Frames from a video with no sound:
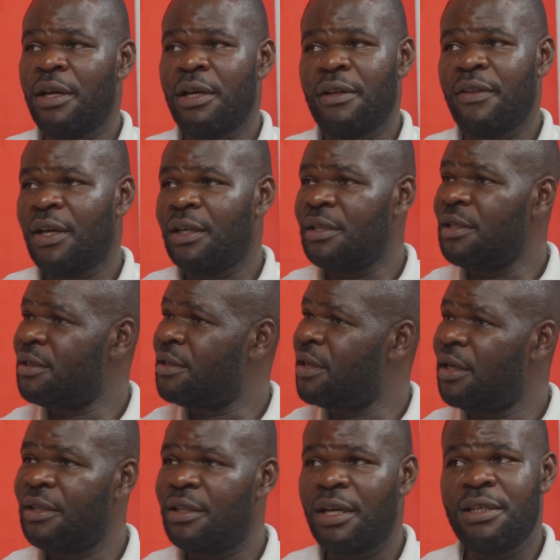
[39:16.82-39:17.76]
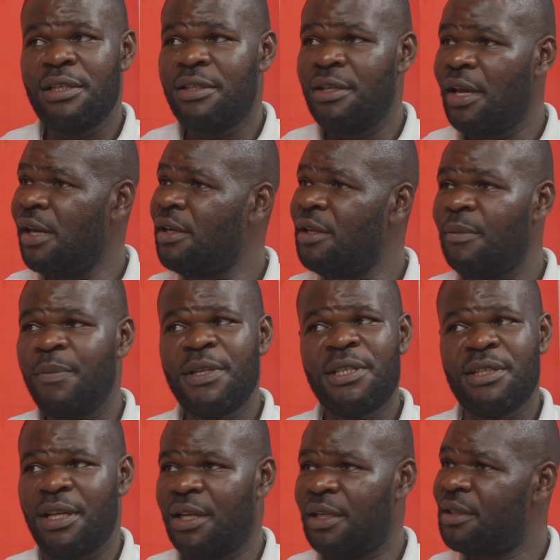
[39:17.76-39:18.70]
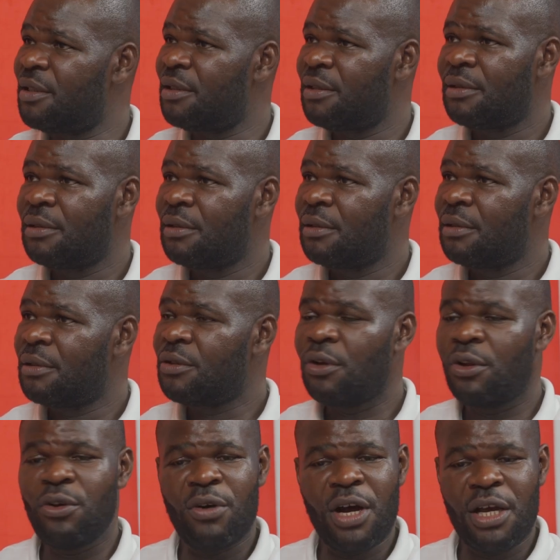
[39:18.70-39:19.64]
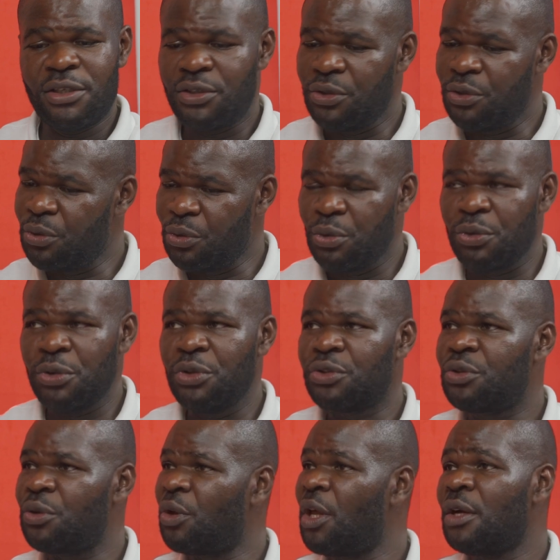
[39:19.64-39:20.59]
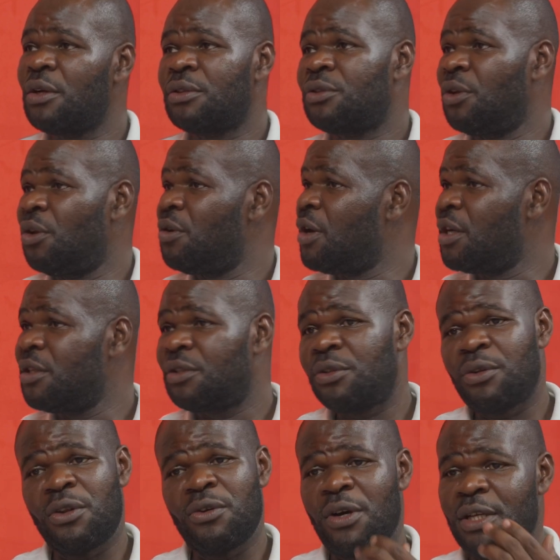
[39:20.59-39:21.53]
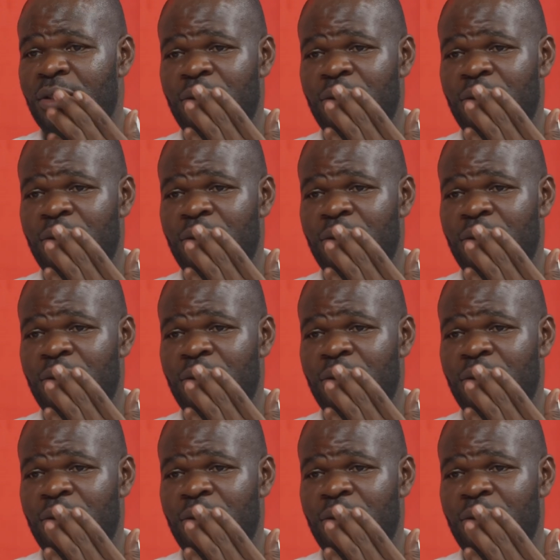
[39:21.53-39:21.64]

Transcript: And that is any business. So long as so long as